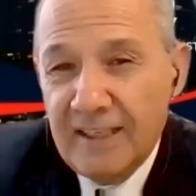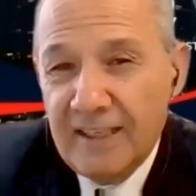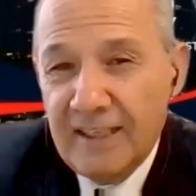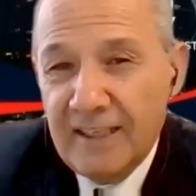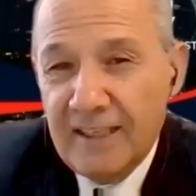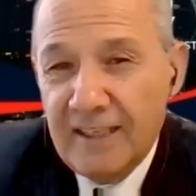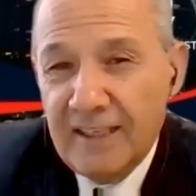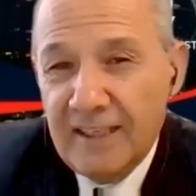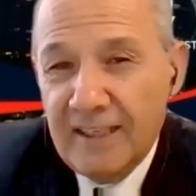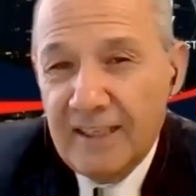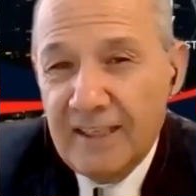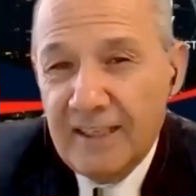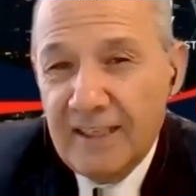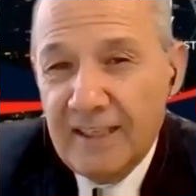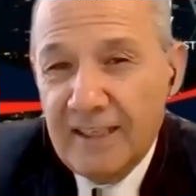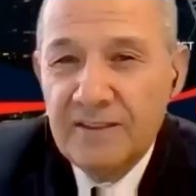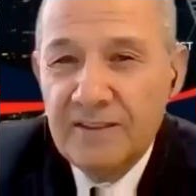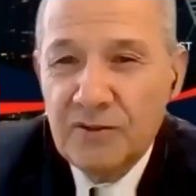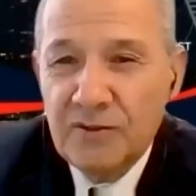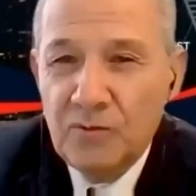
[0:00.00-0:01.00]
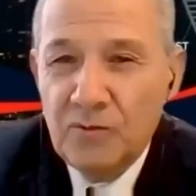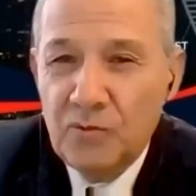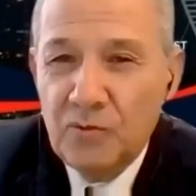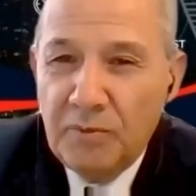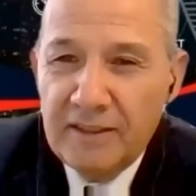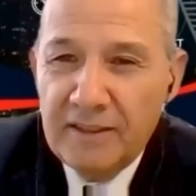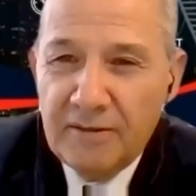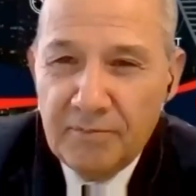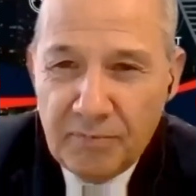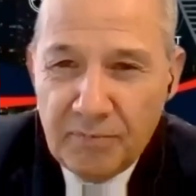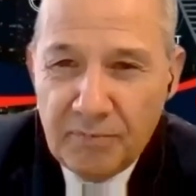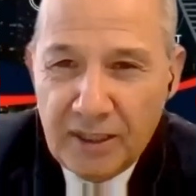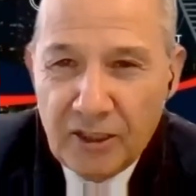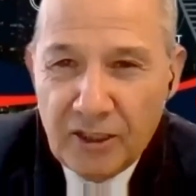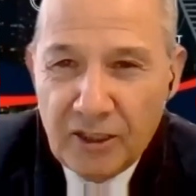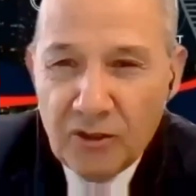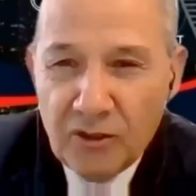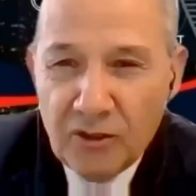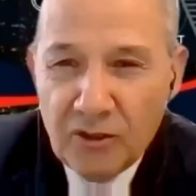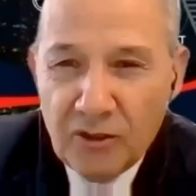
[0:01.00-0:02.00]
climate change, women
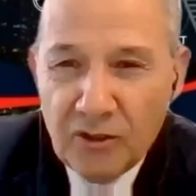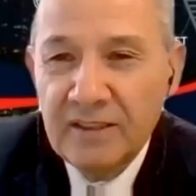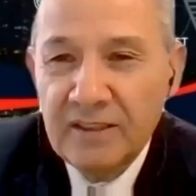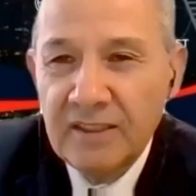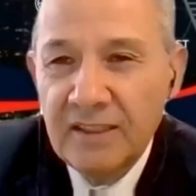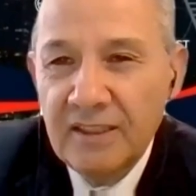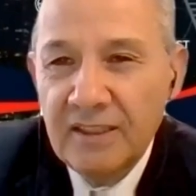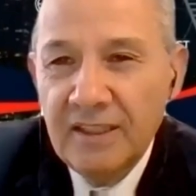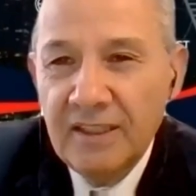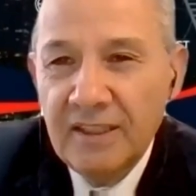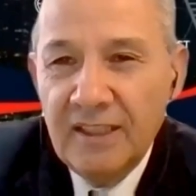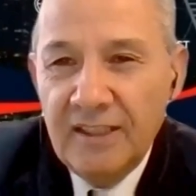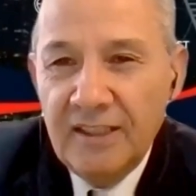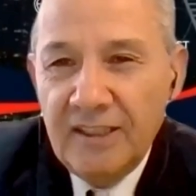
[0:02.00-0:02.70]
empowerment,